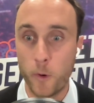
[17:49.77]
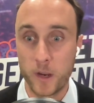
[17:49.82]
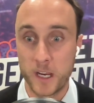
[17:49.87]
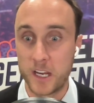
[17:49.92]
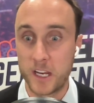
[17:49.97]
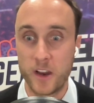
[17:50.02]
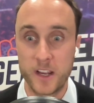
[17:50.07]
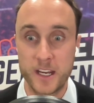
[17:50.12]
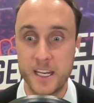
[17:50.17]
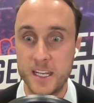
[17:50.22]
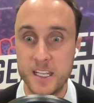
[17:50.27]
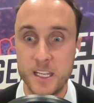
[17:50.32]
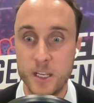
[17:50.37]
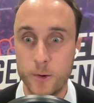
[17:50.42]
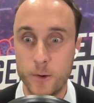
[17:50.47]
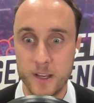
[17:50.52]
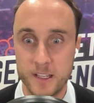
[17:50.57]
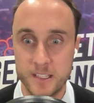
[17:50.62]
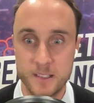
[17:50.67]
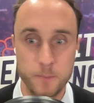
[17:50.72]
Can I get a
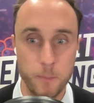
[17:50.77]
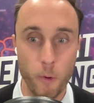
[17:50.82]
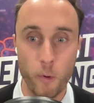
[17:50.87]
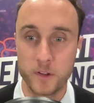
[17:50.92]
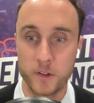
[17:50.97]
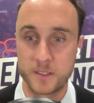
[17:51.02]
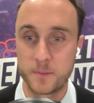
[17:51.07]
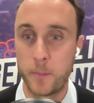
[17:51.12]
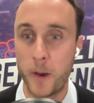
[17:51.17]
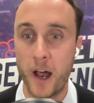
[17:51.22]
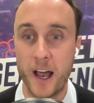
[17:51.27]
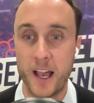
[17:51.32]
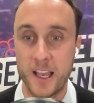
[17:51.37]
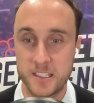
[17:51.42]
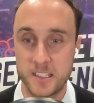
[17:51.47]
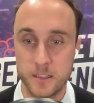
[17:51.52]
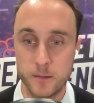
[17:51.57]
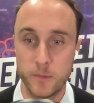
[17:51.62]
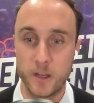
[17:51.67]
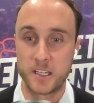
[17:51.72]
US sports
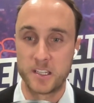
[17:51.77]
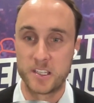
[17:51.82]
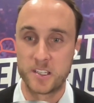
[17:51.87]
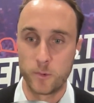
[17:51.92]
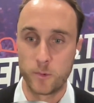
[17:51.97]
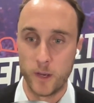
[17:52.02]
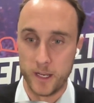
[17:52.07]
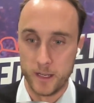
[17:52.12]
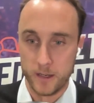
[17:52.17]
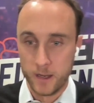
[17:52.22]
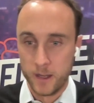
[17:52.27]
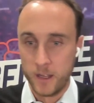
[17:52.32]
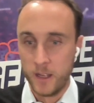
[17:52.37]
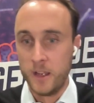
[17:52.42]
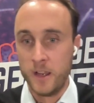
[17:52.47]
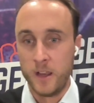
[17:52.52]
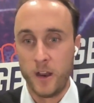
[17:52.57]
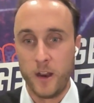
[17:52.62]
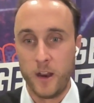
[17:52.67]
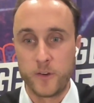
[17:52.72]
pass? I'm like, sweet.
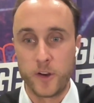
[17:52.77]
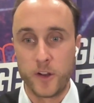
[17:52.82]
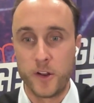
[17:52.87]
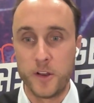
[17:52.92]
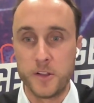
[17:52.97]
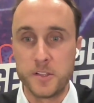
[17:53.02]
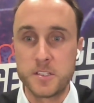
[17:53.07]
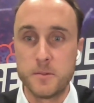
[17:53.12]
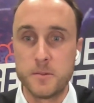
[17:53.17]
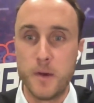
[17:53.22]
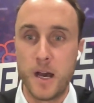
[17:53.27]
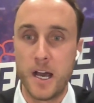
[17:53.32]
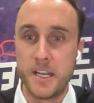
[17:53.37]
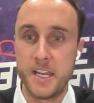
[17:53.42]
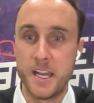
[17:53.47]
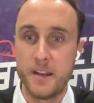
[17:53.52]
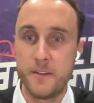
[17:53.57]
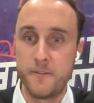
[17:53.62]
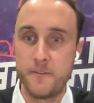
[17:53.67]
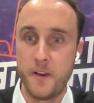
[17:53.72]
I've got
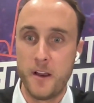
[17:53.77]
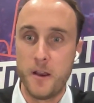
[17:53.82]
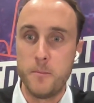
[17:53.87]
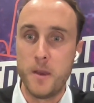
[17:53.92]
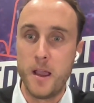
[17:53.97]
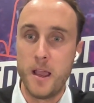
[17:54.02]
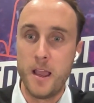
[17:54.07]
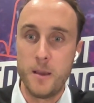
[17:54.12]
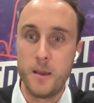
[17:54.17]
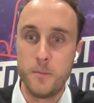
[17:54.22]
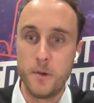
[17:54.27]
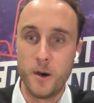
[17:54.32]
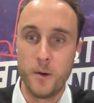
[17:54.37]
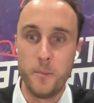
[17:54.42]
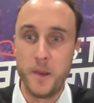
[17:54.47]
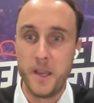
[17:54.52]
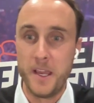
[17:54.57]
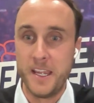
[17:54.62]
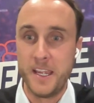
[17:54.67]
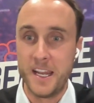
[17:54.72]
on-demand NFL,
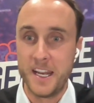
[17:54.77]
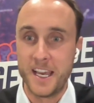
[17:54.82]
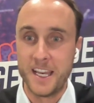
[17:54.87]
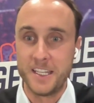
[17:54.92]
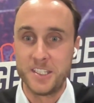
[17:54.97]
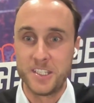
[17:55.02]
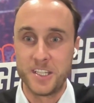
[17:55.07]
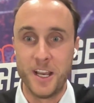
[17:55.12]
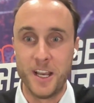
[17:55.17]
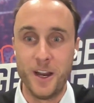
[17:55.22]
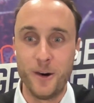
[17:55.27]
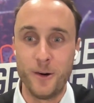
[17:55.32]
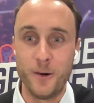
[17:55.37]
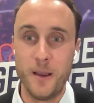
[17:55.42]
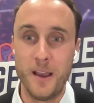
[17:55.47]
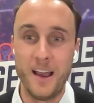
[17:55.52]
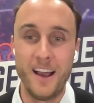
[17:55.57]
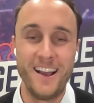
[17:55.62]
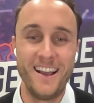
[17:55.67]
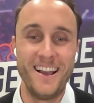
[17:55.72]
MLB,
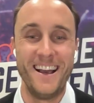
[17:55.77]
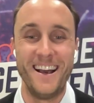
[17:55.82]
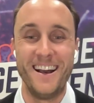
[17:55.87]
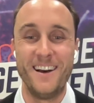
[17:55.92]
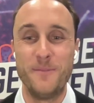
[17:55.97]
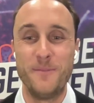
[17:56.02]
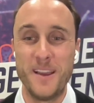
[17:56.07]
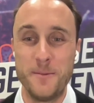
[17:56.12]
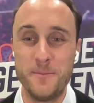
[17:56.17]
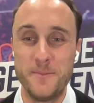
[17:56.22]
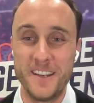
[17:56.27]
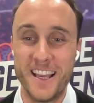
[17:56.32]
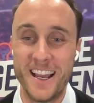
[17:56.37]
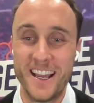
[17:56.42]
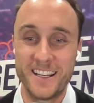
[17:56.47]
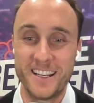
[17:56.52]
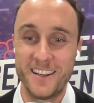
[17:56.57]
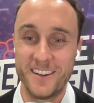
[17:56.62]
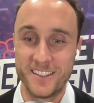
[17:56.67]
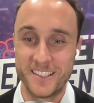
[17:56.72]
NHL,
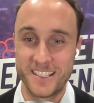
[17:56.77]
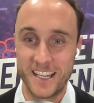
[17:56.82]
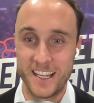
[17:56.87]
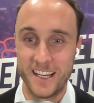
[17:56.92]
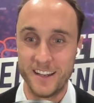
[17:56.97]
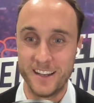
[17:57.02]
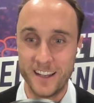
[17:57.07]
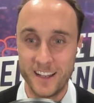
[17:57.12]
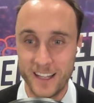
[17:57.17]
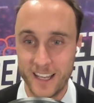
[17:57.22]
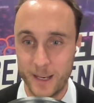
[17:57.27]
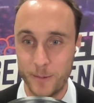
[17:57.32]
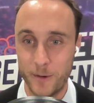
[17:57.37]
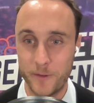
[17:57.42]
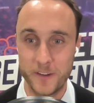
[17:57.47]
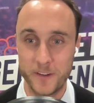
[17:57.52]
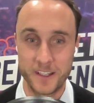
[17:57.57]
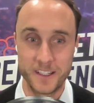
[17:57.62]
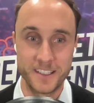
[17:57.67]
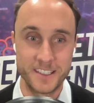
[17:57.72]
NBA content at
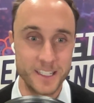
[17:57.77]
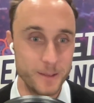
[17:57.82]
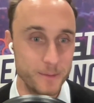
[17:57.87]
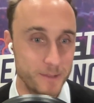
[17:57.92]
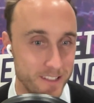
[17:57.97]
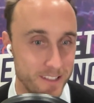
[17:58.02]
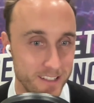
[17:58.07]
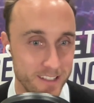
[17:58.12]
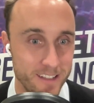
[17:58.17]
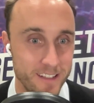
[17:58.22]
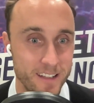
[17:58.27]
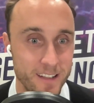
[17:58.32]
my fingertips.